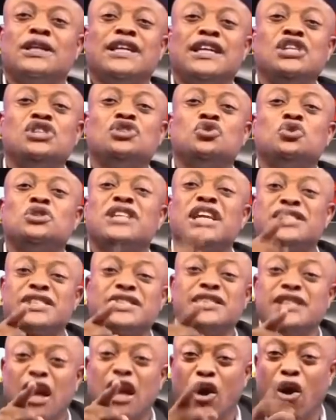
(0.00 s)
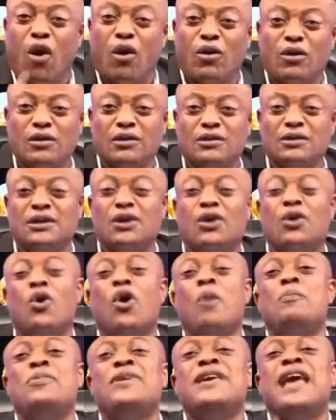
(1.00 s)
is to teach the law.
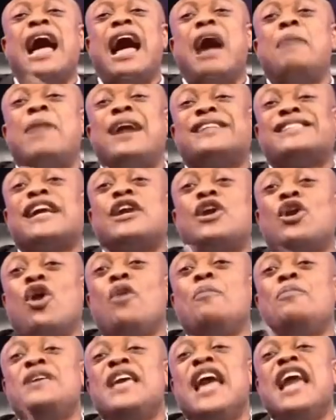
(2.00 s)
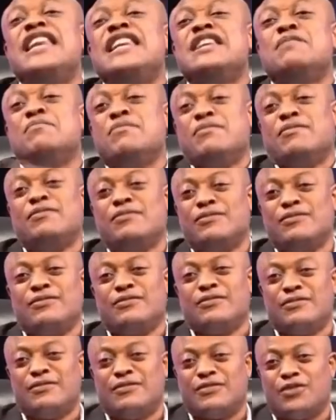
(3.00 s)
Obia machin law be
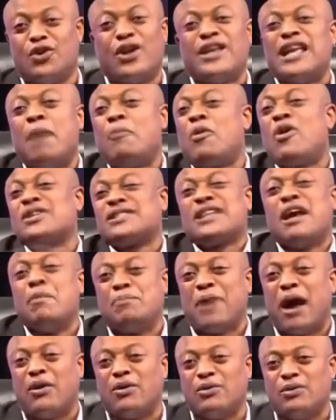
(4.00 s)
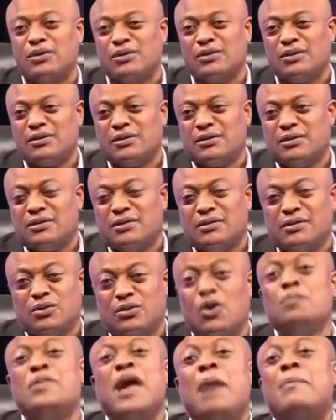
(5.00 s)
lawyer Maurice Ampaw.
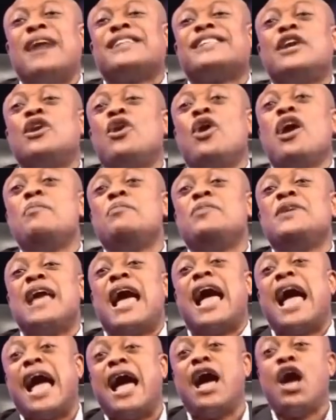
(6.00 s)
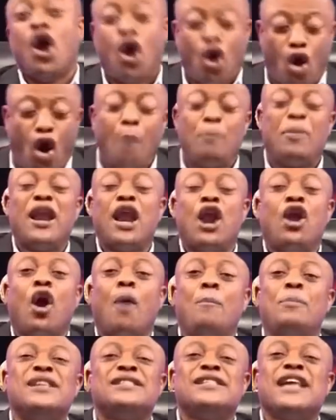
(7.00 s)
Obia machin law be company
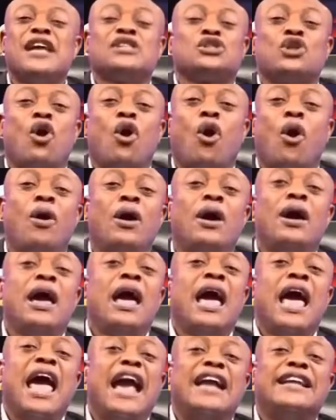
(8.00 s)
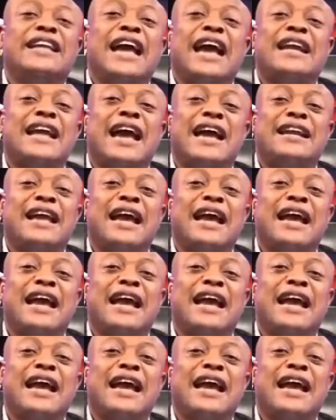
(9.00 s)
law, business law, and then